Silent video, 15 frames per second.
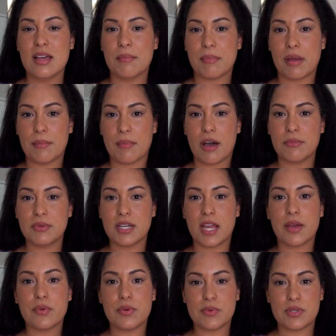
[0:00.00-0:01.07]
My mom and
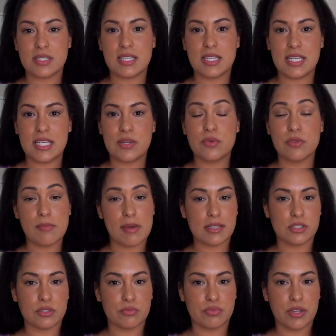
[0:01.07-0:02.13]
I, we went to eat with my
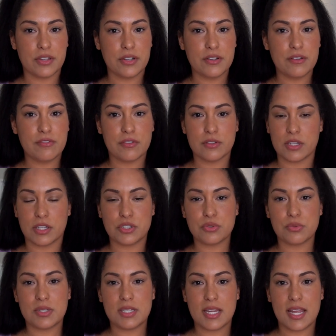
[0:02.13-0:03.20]
little brother for lunch
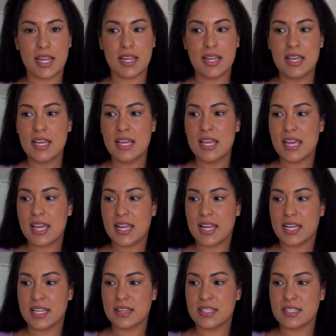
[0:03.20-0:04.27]
one day,
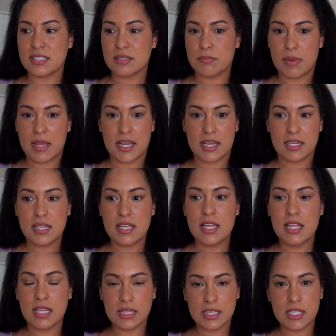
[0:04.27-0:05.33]
and this man
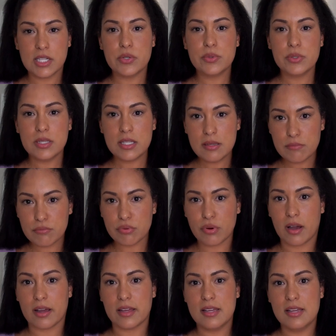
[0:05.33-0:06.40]
literally
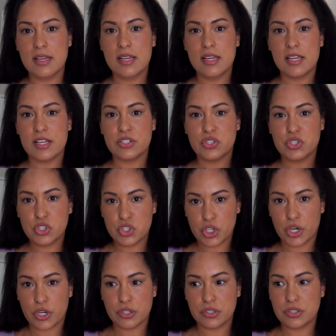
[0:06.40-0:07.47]
brought his
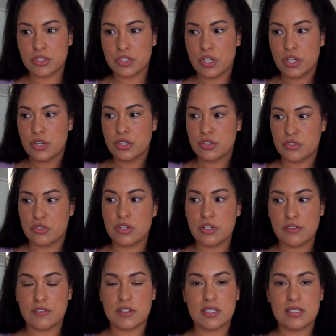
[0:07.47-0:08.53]
church
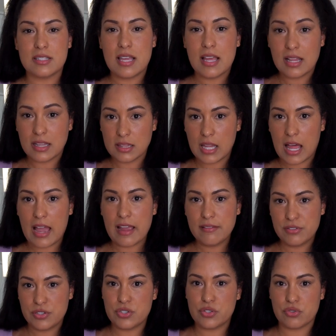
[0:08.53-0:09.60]
service live
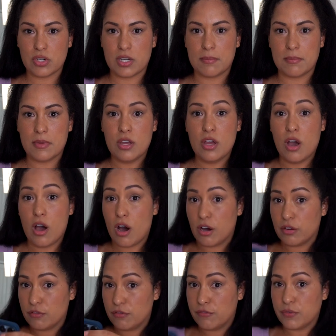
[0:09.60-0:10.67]
stream
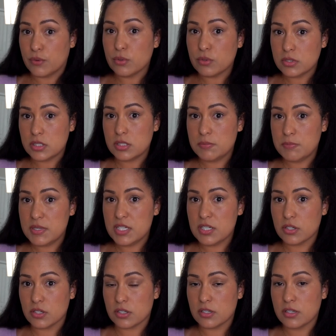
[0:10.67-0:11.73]
on full
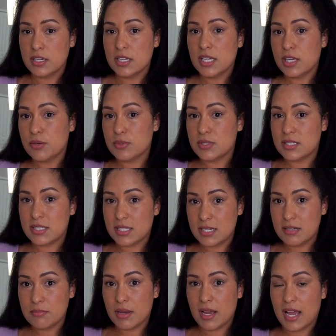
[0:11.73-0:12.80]
speaker. He was
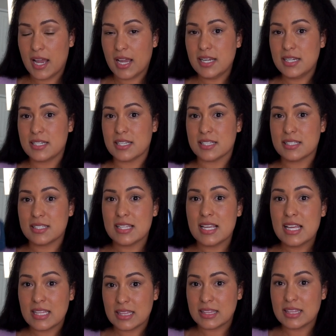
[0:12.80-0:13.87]
sitting behind us
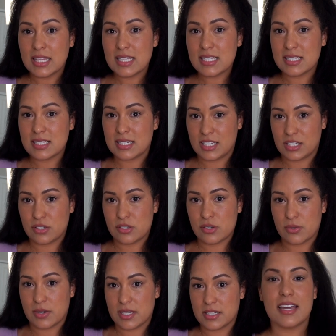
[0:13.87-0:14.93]
listening
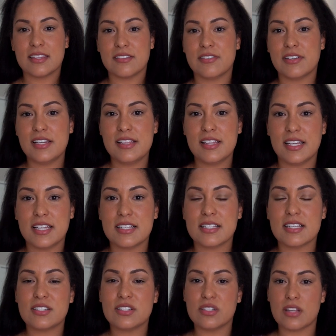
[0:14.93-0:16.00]
to it. And the funny thing is,
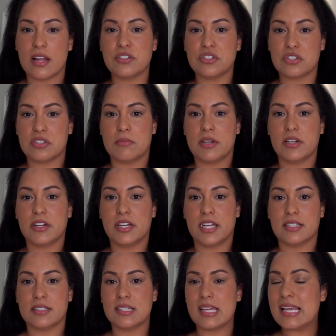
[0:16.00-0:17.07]
it's not just
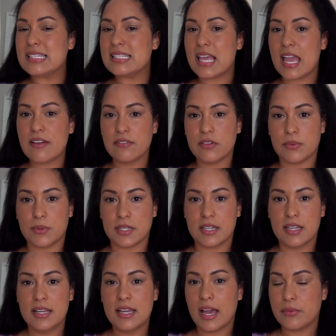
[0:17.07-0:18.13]
Americans, it's everyone.
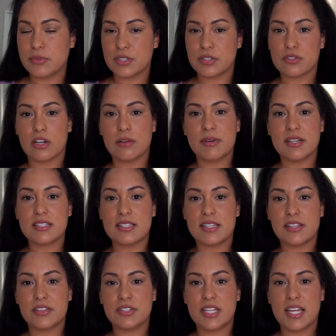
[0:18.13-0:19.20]
I went to Starbucks the
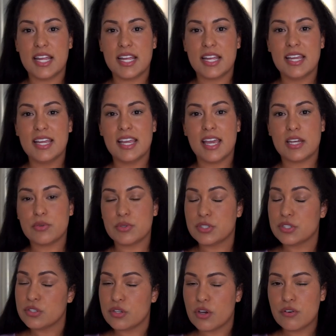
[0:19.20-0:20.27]
other day and it
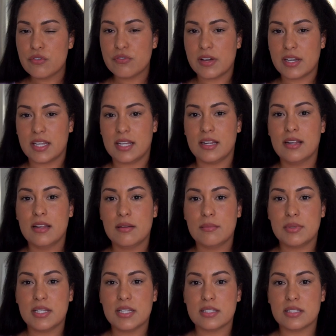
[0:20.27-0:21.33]
was so funny
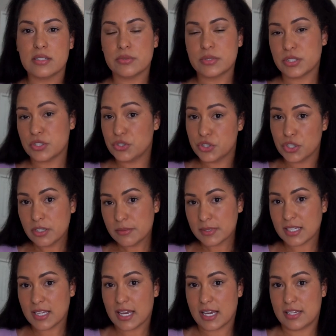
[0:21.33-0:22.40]
because there was a
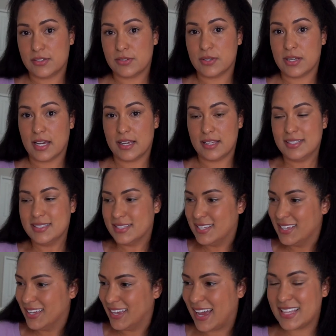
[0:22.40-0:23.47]
German guy, you
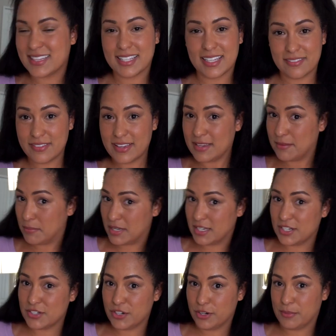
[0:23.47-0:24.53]
guys. I live in
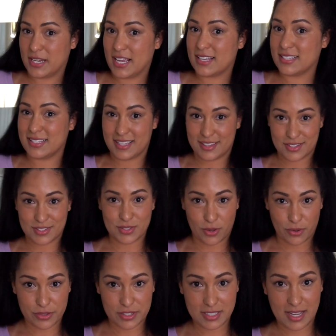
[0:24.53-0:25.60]
mini Germany, I say this
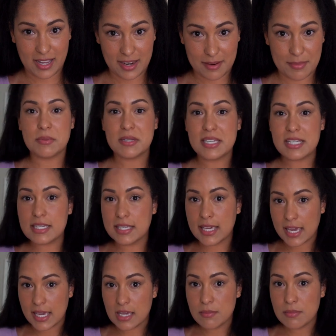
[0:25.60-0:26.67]
all the time, but he
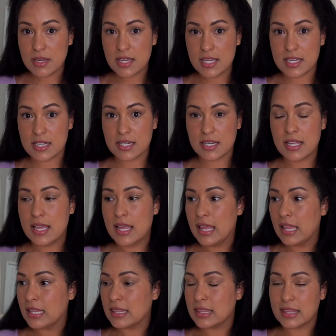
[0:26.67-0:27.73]
came in
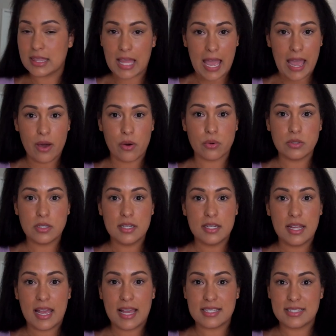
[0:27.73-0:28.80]
loud
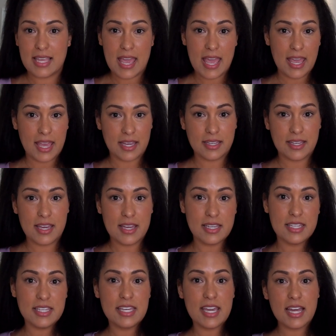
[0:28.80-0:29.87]
as heck,
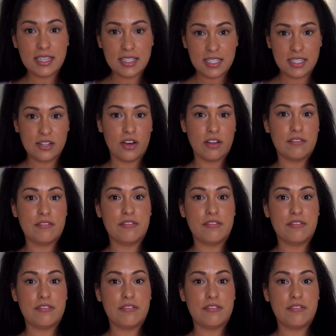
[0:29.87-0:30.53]
yelling on